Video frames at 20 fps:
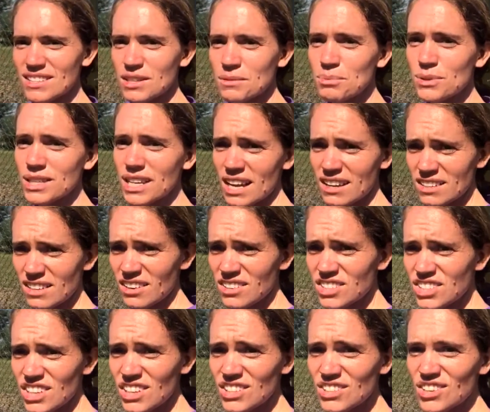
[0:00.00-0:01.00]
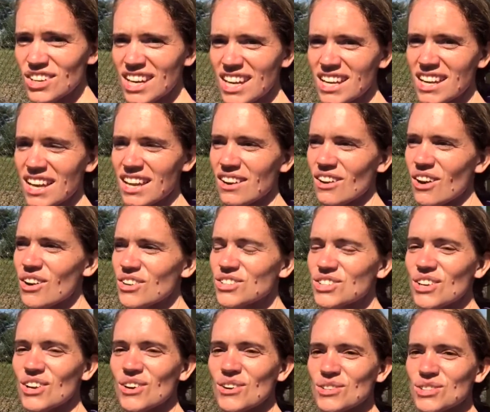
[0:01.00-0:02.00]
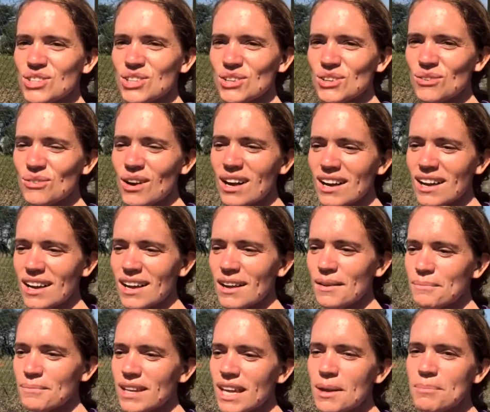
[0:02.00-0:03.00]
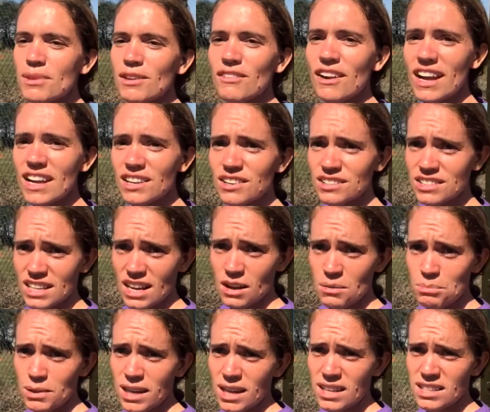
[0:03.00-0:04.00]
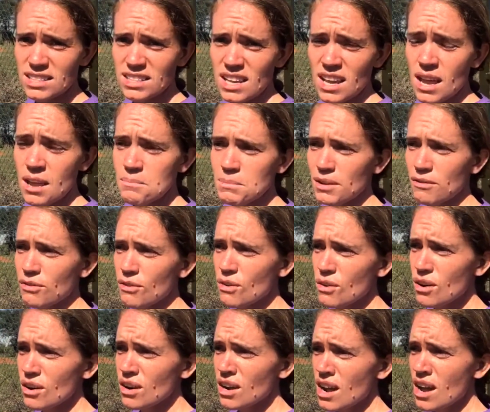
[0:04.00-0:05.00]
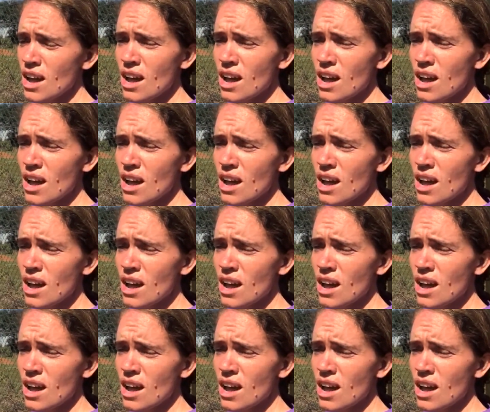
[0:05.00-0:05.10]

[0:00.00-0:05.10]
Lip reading: to protect our children and also to keep the raiders out, because before